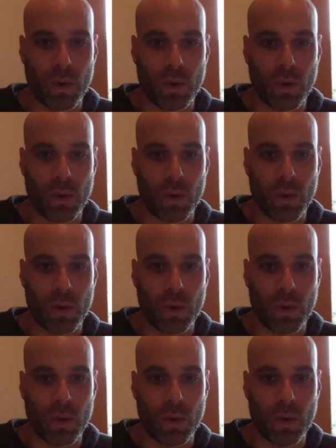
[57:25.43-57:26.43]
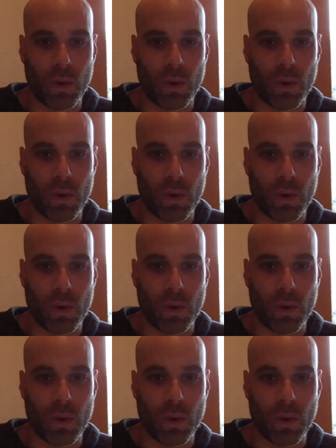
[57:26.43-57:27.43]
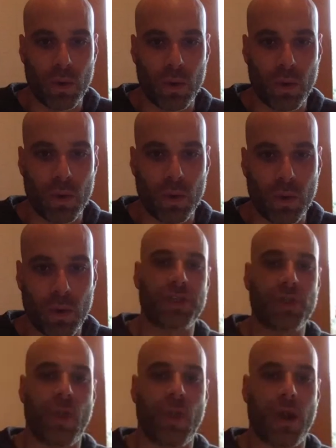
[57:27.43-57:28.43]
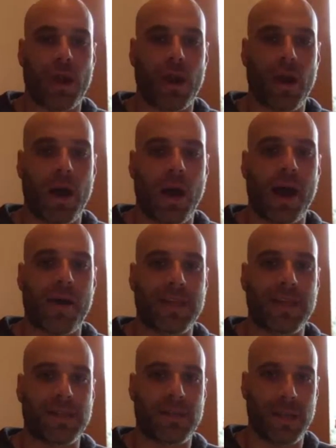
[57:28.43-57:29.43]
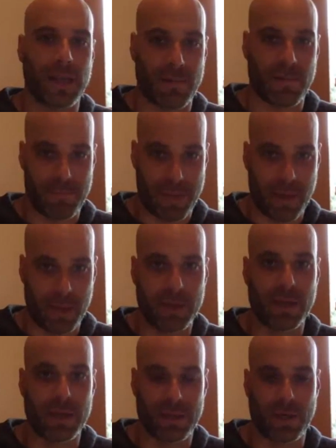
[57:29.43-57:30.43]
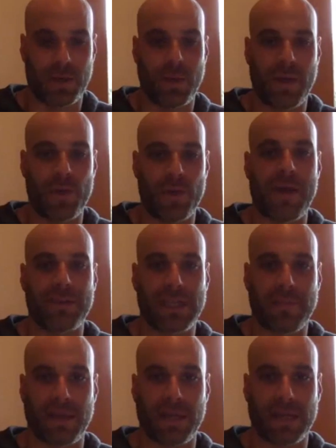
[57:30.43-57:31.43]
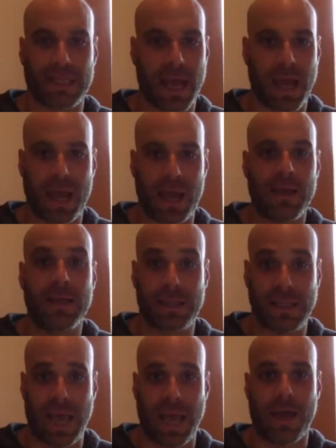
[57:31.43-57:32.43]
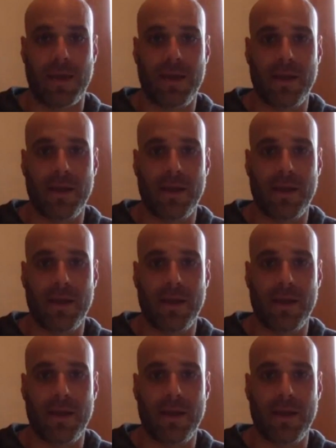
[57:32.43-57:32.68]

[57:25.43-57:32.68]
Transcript: You go live as much as you are authentically compelled to. If you have something to say, say it.